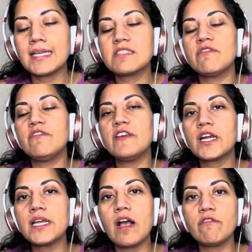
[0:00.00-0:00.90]
it's
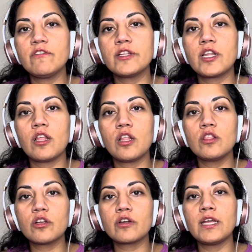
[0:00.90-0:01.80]
very helpful in
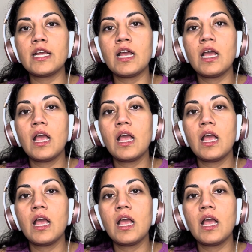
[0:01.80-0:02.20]
learning